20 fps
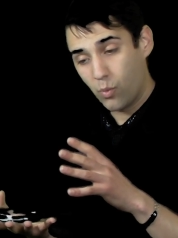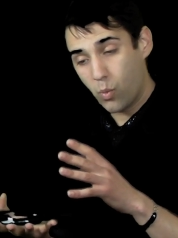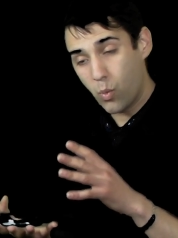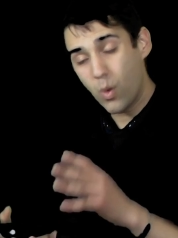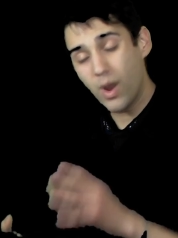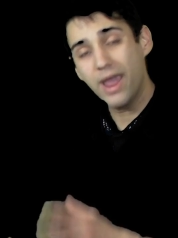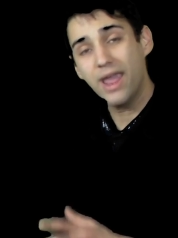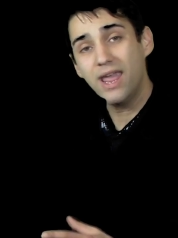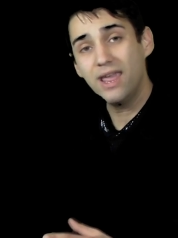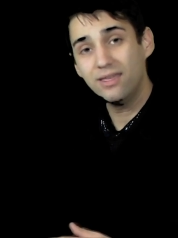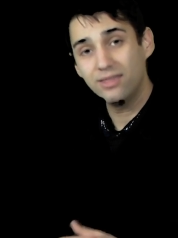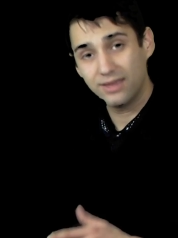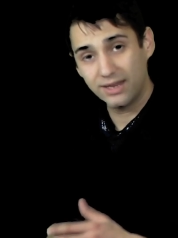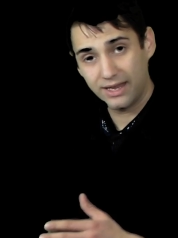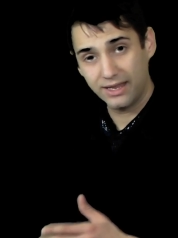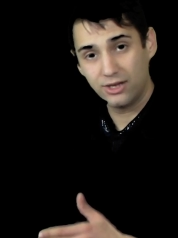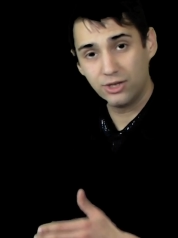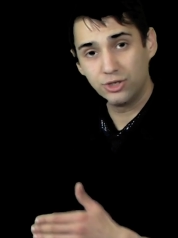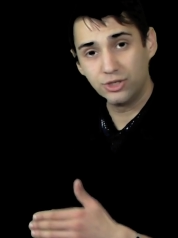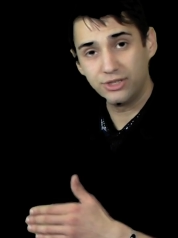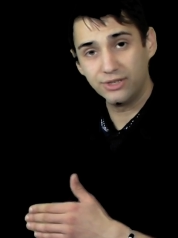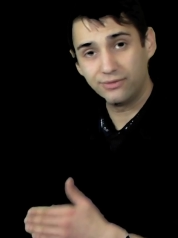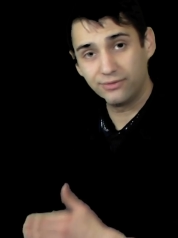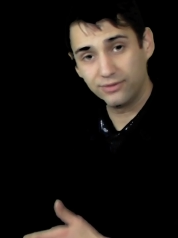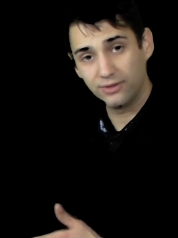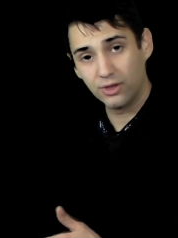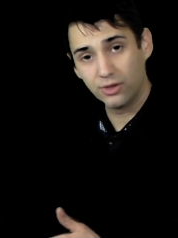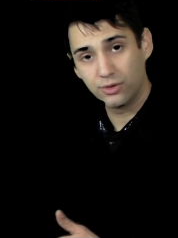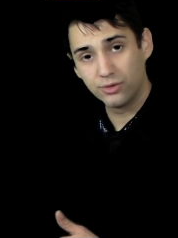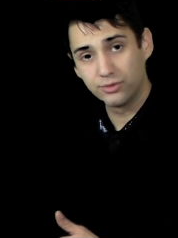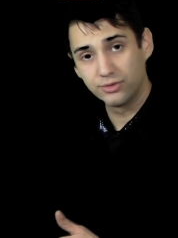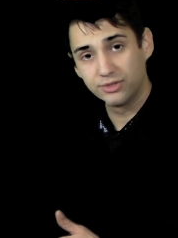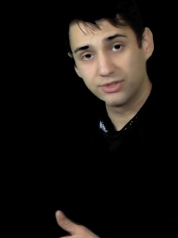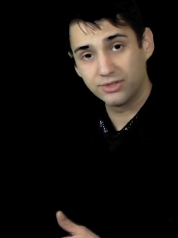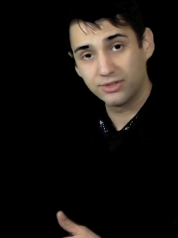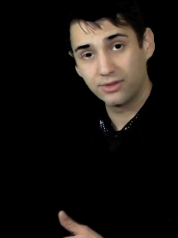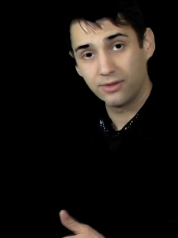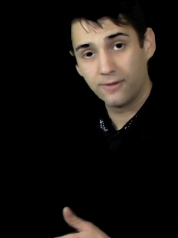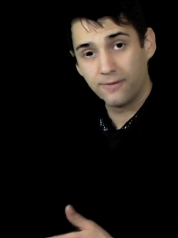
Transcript: way that energy flows